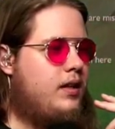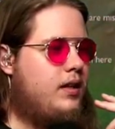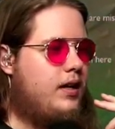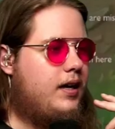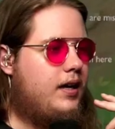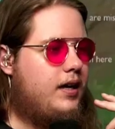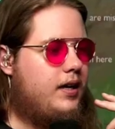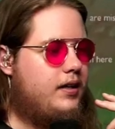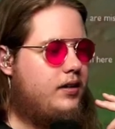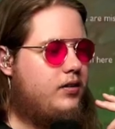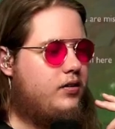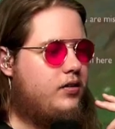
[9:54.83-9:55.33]

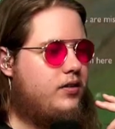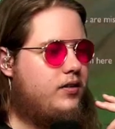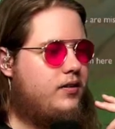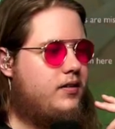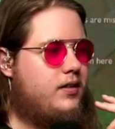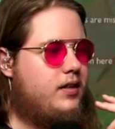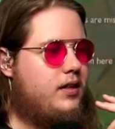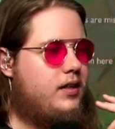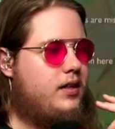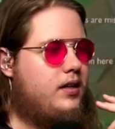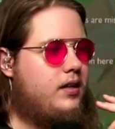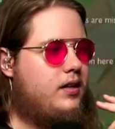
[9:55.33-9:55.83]
And you can
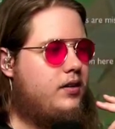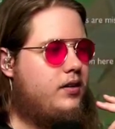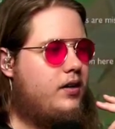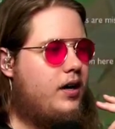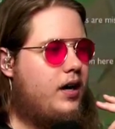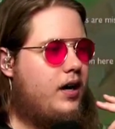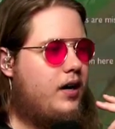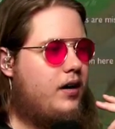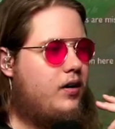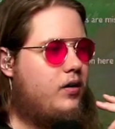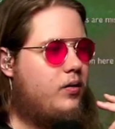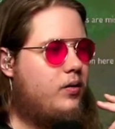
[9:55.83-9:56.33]
see here
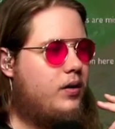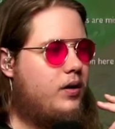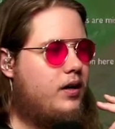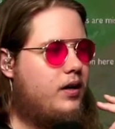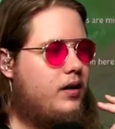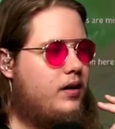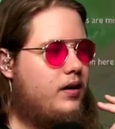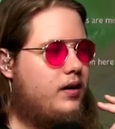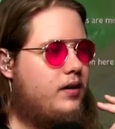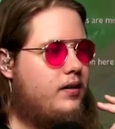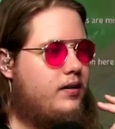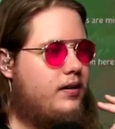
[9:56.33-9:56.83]
how,